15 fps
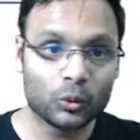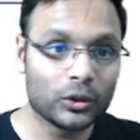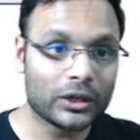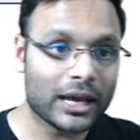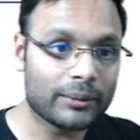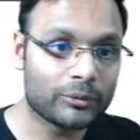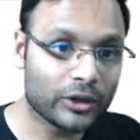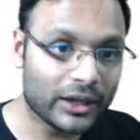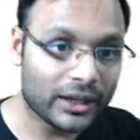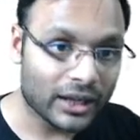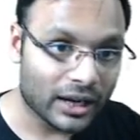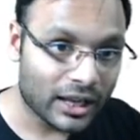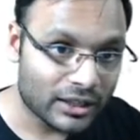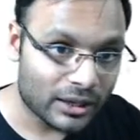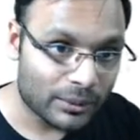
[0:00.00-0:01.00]
2 time unit
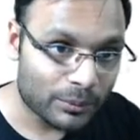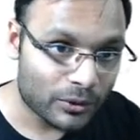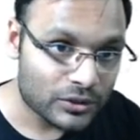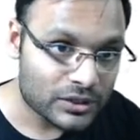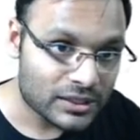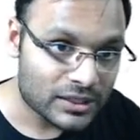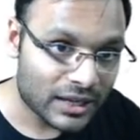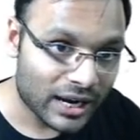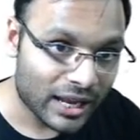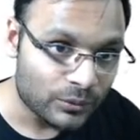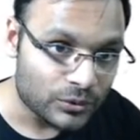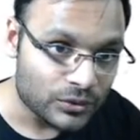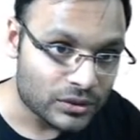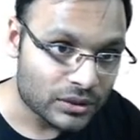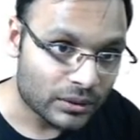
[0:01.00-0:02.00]
another process
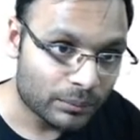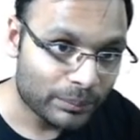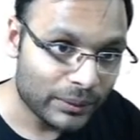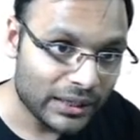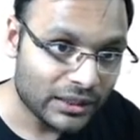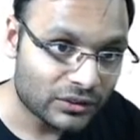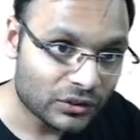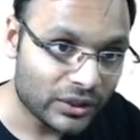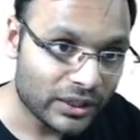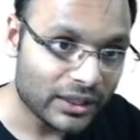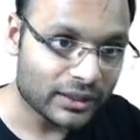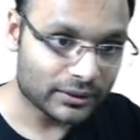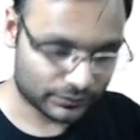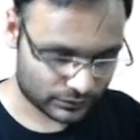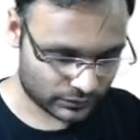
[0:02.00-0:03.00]
arrives, P3.